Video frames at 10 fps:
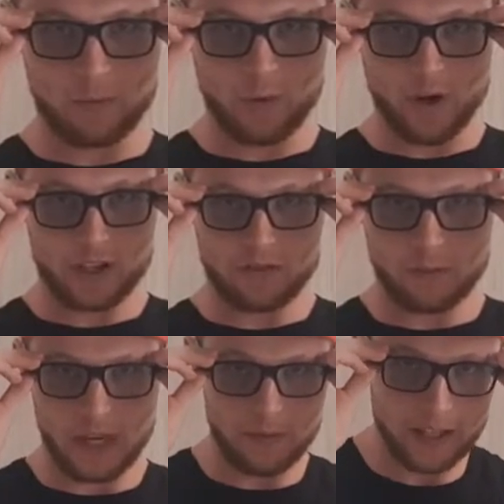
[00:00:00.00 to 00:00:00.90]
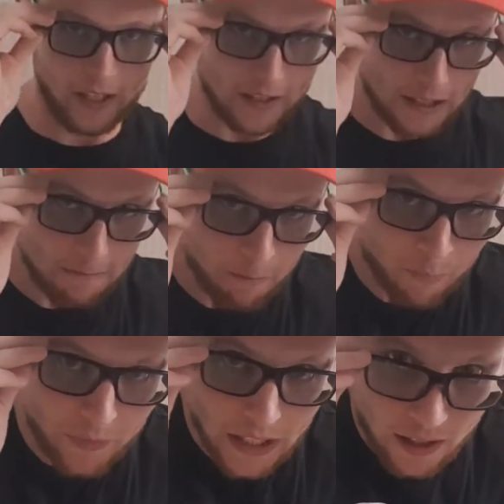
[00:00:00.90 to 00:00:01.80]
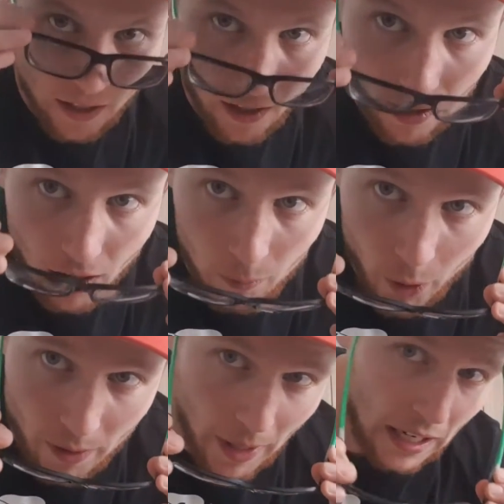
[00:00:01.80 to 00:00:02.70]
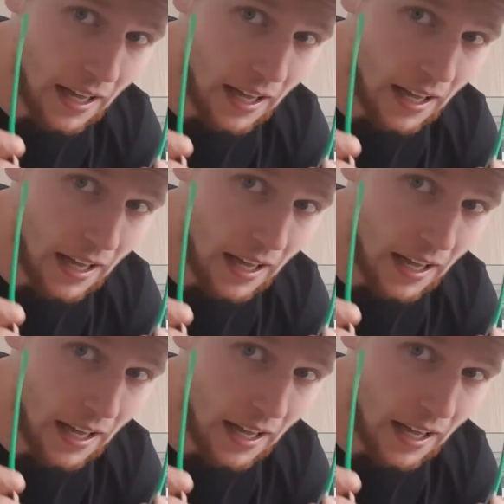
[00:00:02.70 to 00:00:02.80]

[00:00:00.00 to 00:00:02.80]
it works for me because I'm wearing my